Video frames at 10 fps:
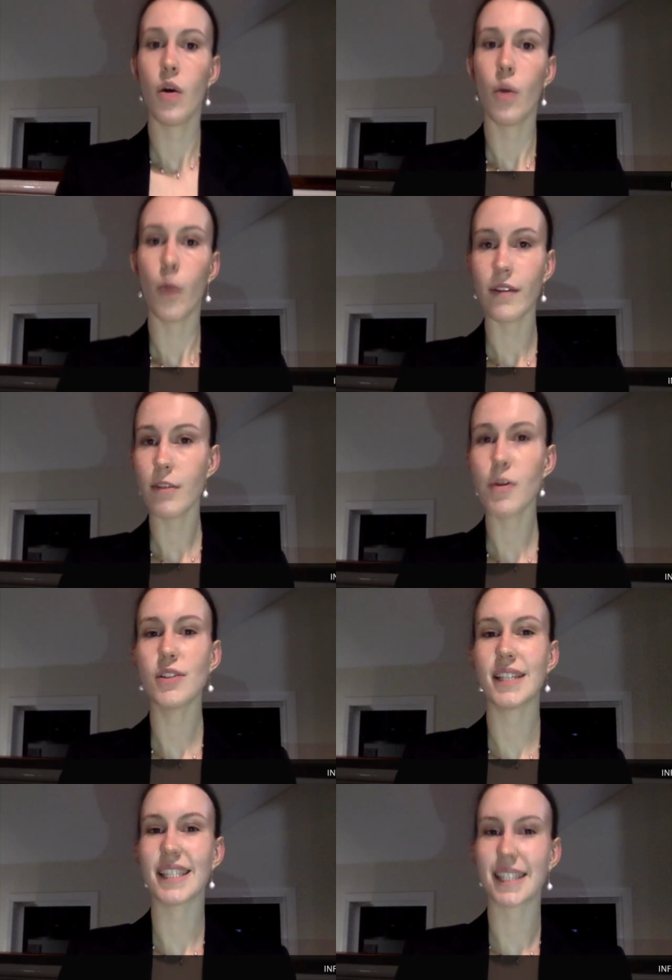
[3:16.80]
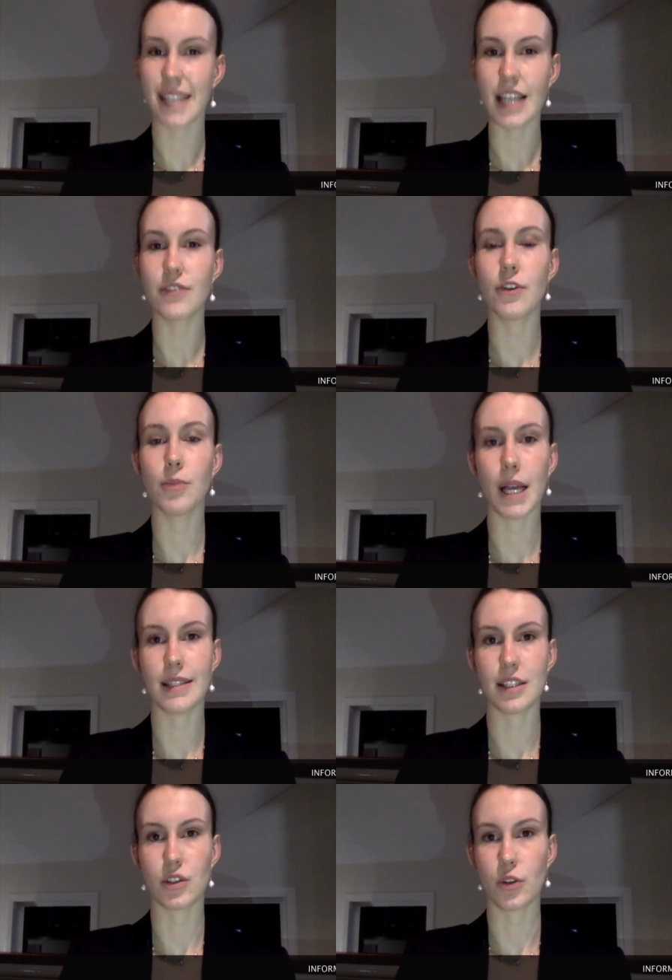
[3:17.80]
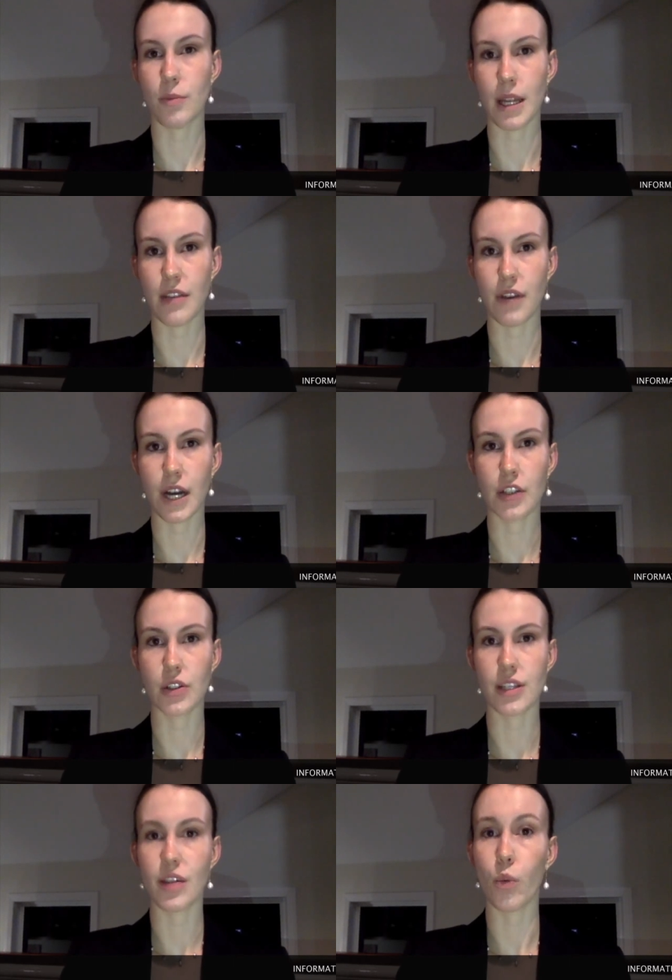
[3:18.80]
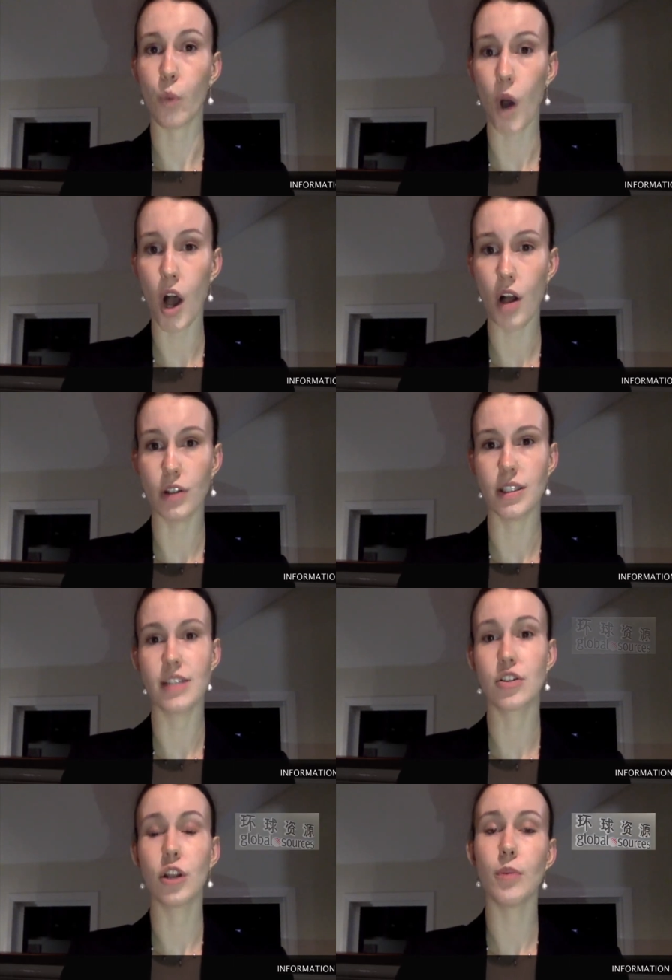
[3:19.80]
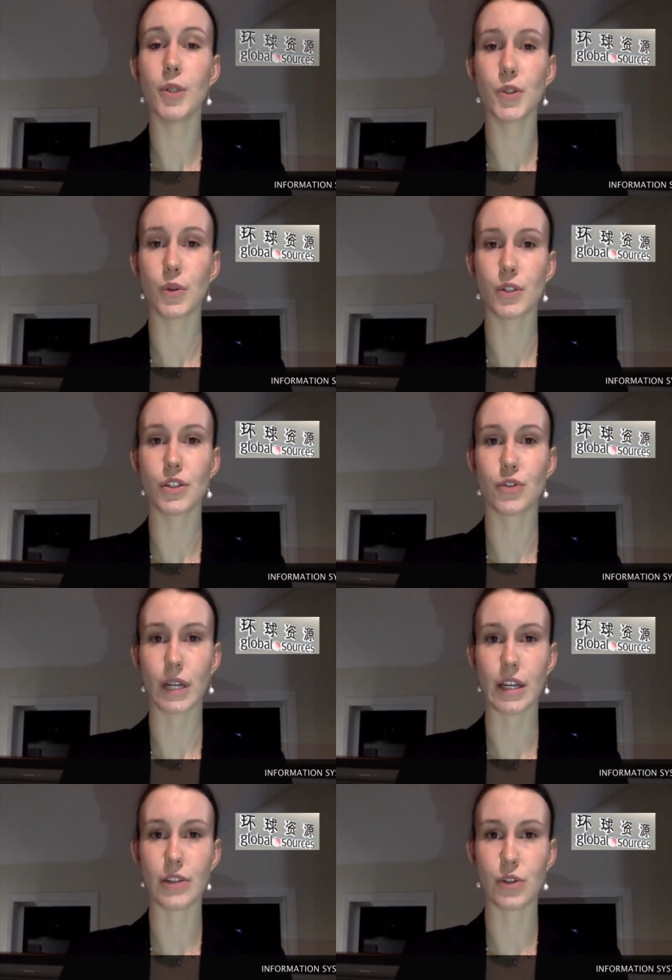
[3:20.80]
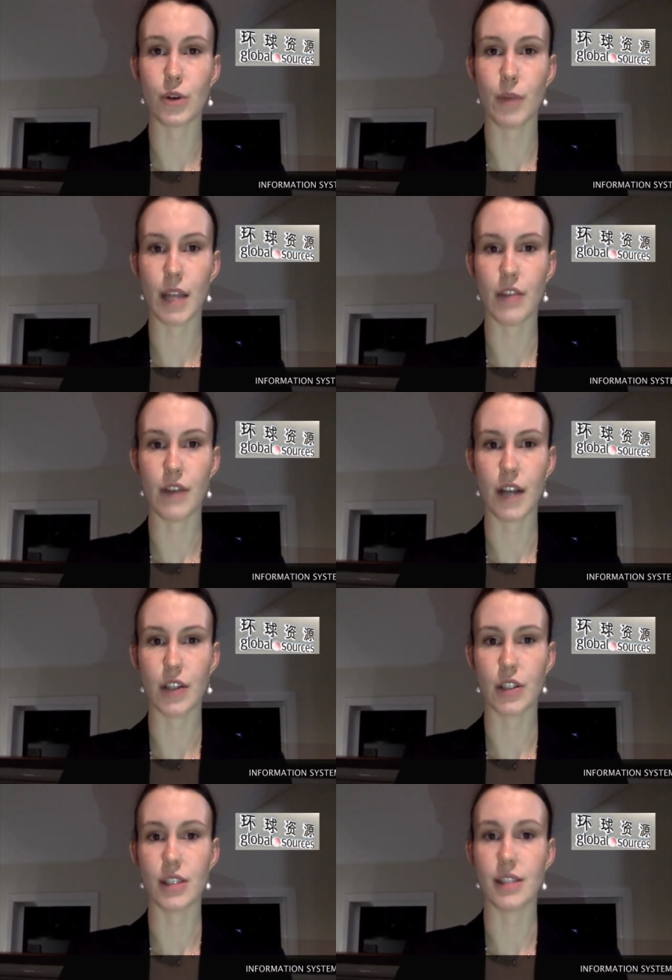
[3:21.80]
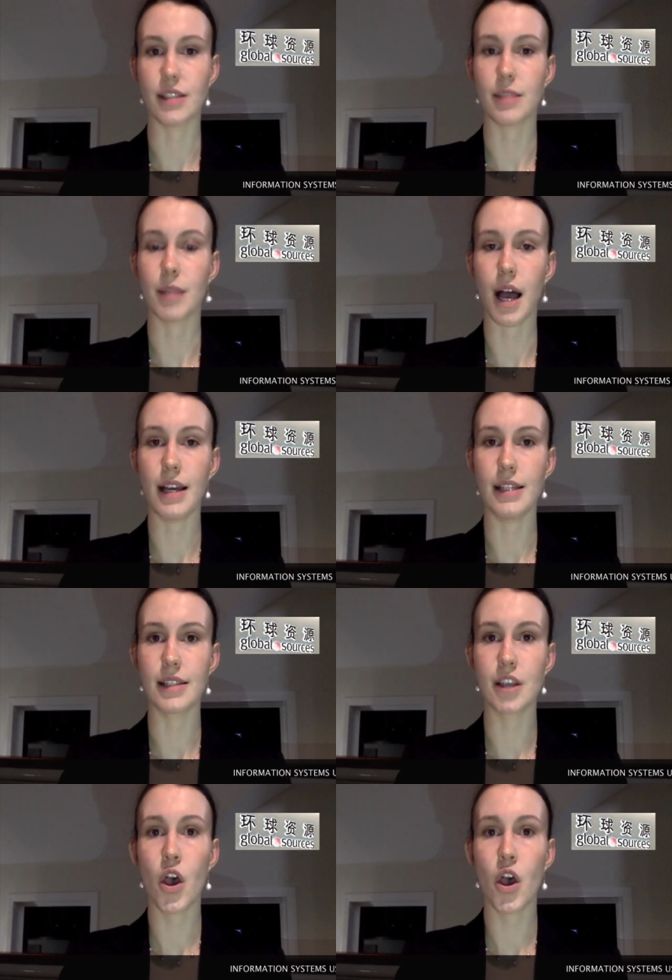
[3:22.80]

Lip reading: One of the most successful plastic straw manufacturers in the world is Global Source's drinking straw manufacturers and suppliers,